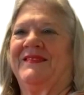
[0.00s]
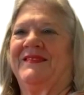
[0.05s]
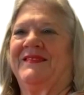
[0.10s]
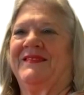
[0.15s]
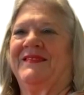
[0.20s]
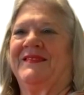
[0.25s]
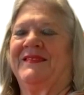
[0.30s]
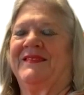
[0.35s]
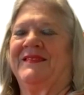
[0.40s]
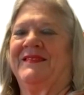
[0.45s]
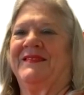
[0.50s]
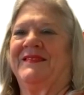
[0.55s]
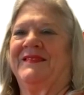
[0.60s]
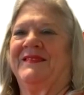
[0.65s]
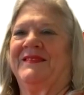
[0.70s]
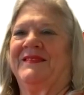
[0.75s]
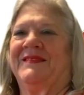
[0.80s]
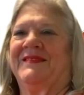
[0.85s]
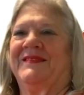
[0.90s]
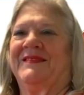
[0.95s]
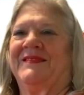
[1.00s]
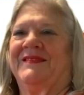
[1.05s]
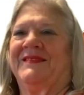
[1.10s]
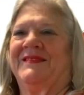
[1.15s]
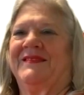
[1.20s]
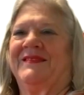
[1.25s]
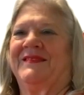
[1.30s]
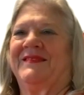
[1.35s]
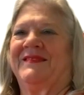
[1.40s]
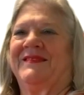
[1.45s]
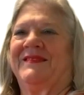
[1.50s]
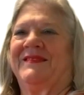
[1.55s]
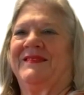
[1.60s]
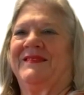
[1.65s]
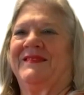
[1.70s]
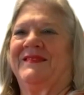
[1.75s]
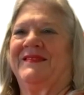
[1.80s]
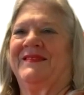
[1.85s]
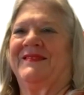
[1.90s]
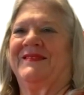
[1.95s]

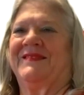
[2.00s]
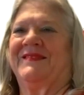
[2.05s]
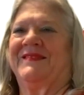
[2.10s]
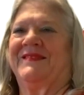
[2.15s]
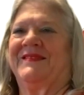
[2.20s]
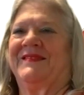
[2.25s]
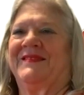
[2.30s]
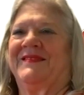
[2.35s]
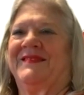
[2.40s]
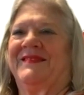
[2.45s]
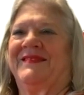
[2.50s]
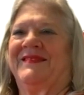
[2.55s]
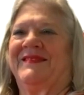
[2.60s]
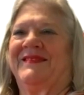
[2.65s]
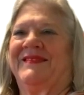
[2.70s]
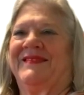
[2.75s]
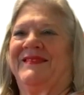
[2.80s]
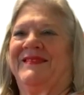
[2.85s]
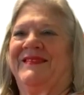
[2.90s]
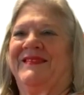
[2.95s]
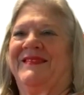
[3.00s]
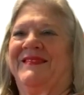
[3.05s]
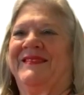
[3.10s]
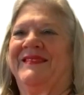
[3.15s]
[no speech]